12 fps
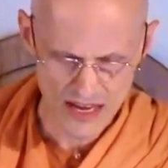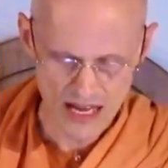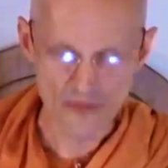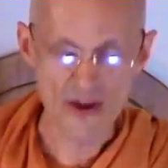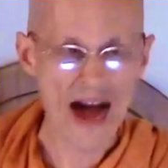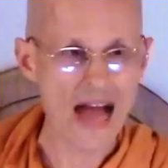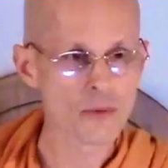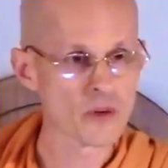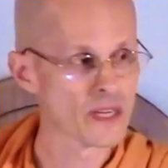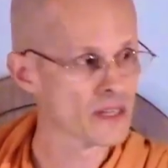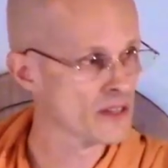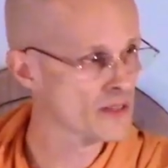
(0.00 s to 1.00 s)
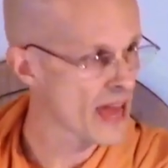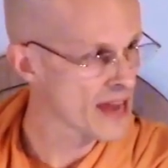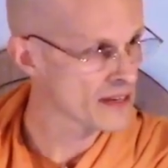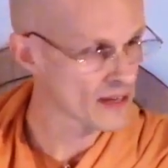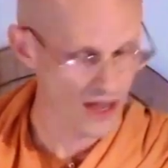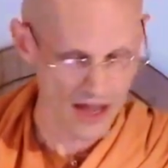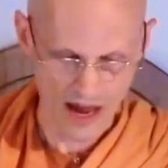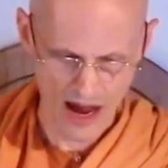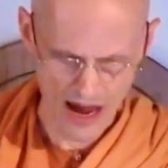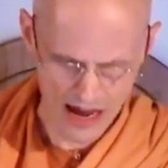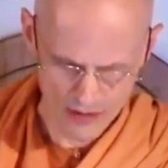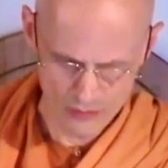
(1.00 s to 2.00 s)
If I were here then,
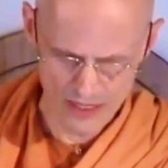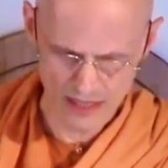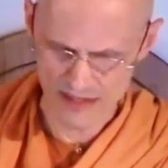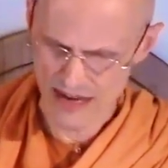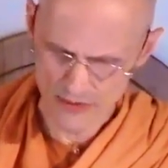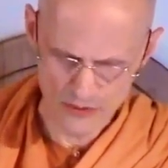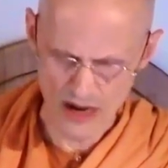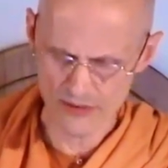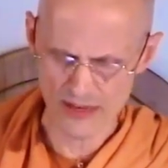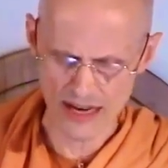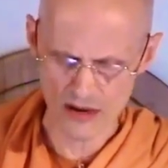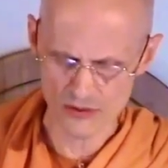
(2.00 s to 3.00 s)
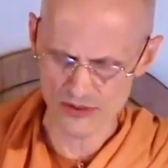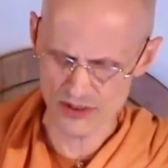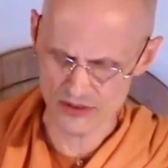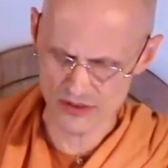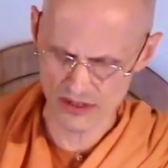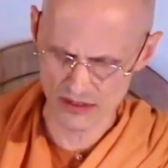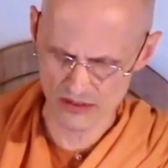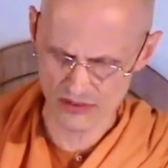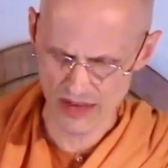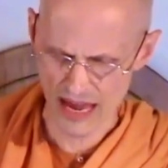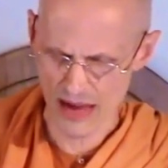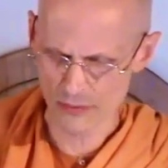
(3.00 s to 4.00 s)
I would never have allowed such
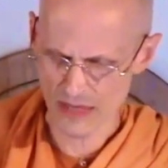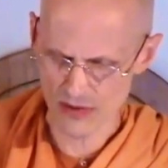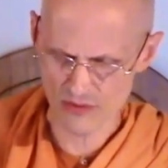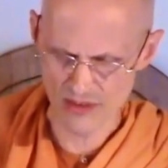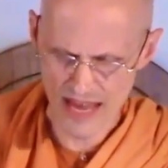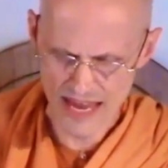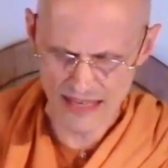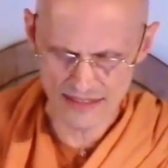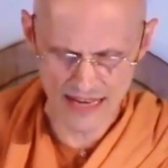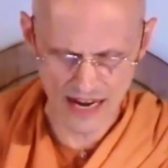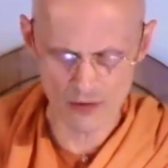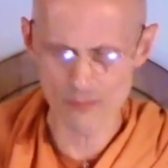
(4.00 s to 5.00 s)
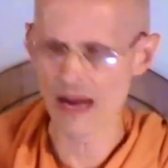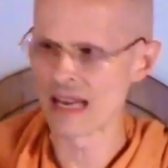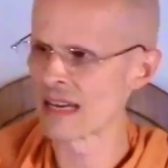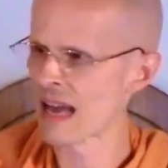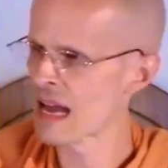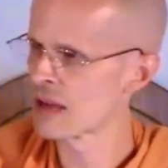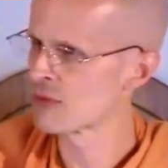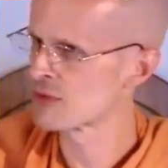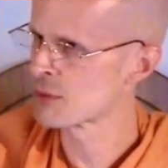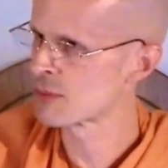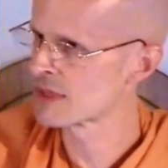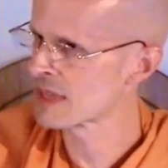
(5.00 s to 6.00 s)
things. I would have laid down my life
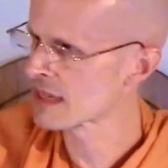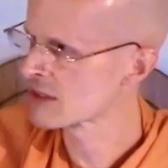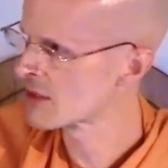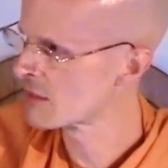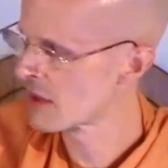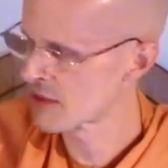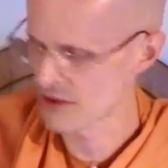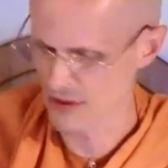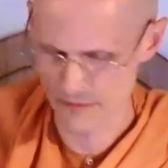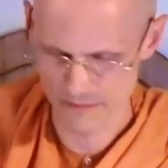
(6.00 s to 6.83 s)
to protect the mother.